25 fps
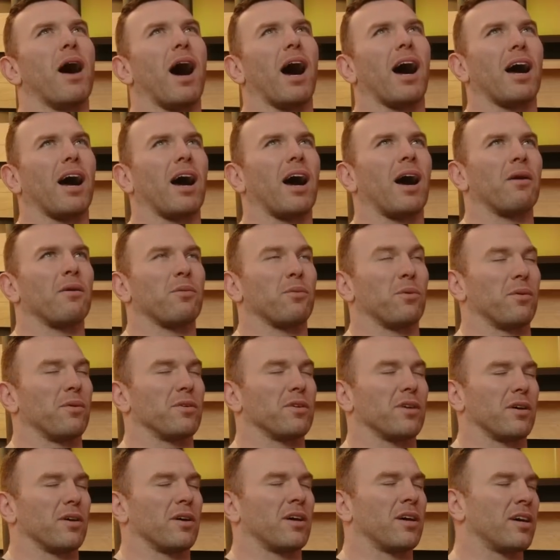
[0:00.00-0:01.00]
uh,
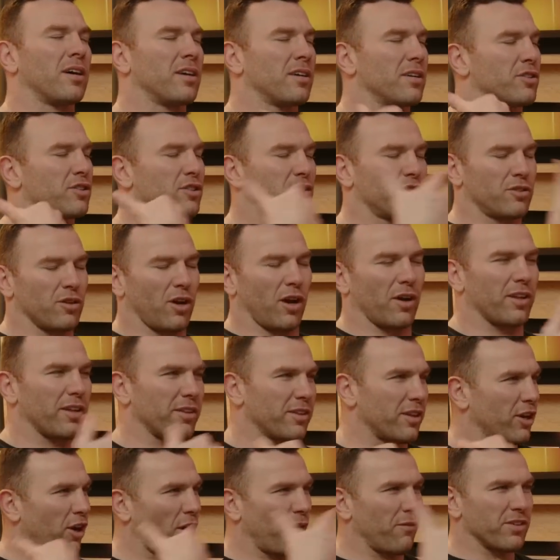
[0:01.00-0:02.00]

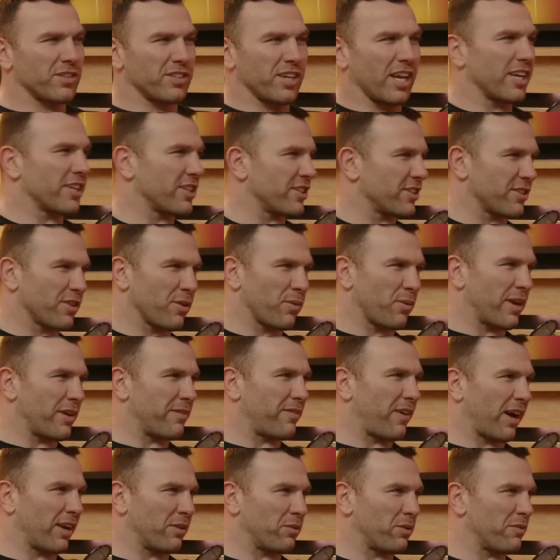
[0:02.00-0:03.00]
in the conversations that
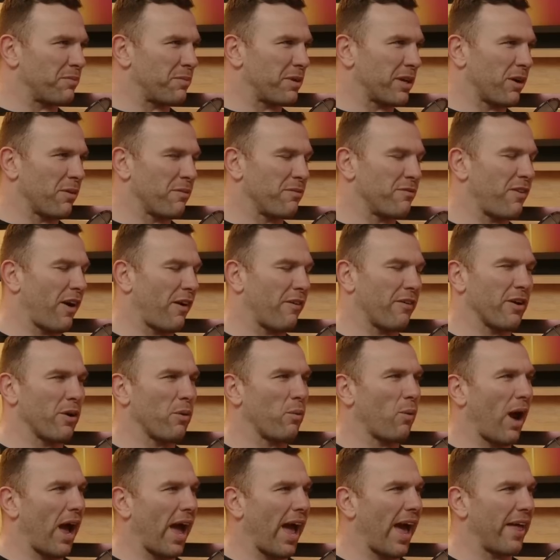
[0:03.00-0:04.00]
we've had we've become very
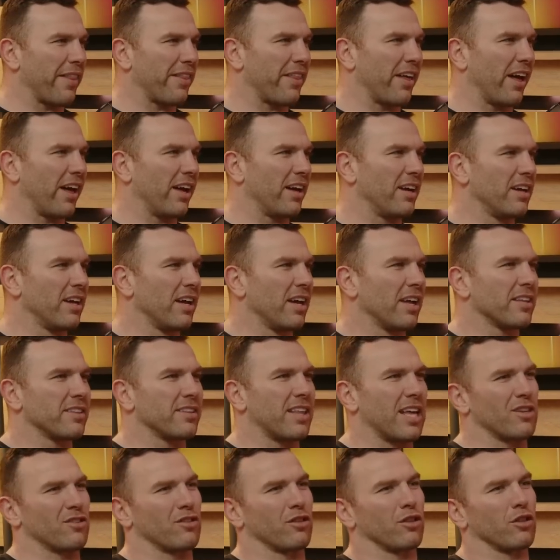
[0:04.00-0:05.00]
aware that
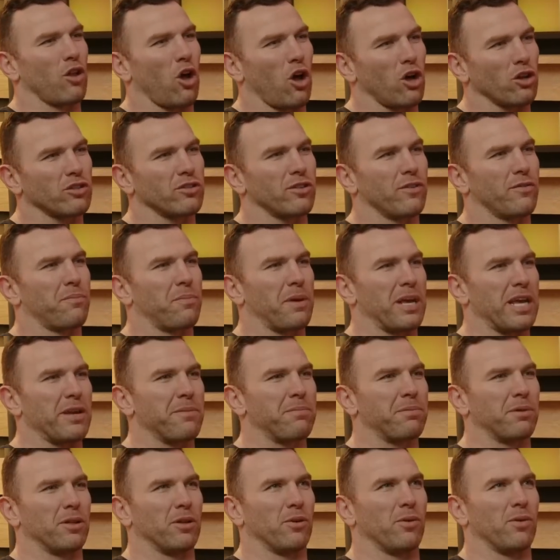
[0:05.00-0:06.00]
there's lots of
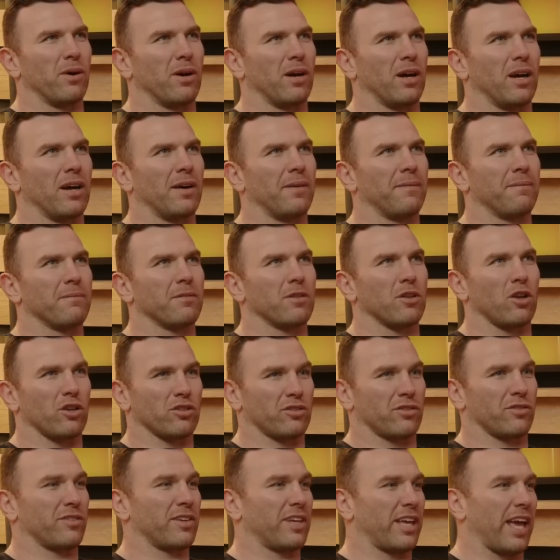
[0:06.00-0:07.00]
people who are
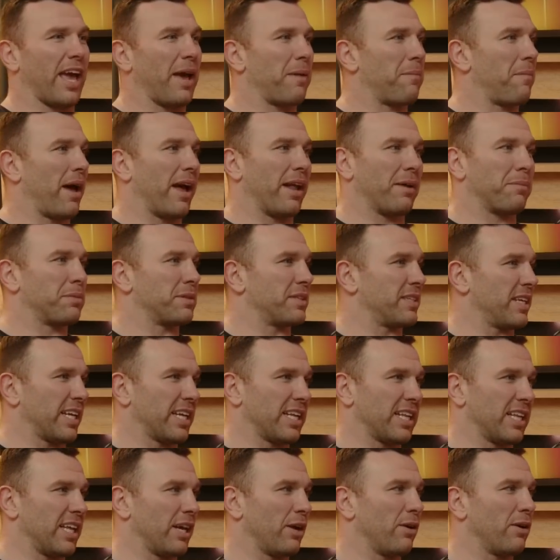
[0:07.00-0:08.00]
lots of gay men
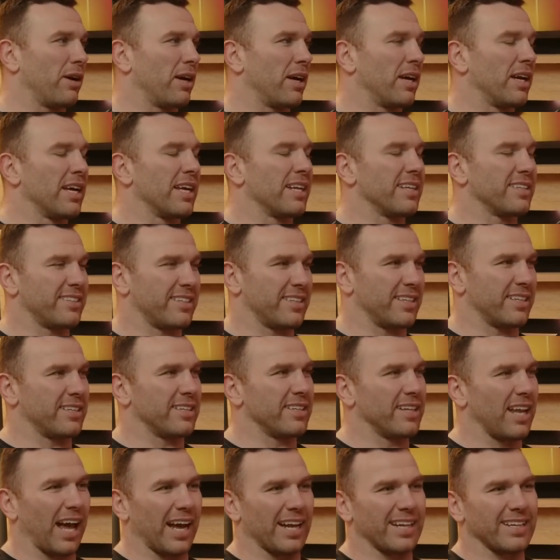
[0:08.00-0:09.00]
particularly mm. who are
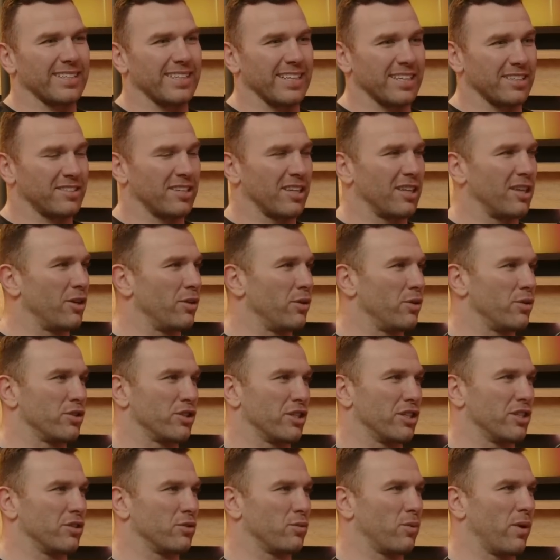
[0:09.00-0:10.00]
like
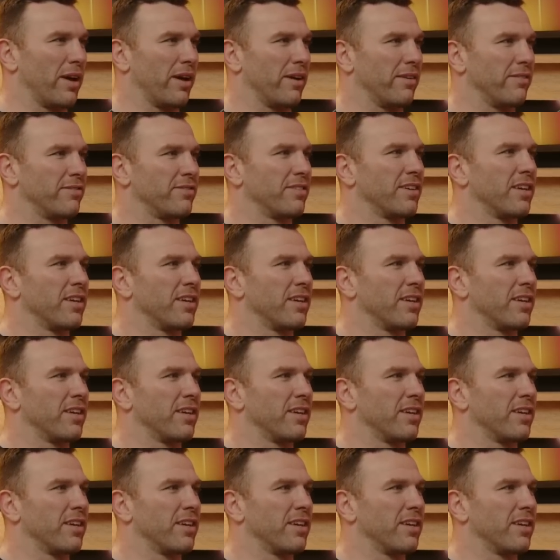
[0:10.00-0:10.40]
disillusioned with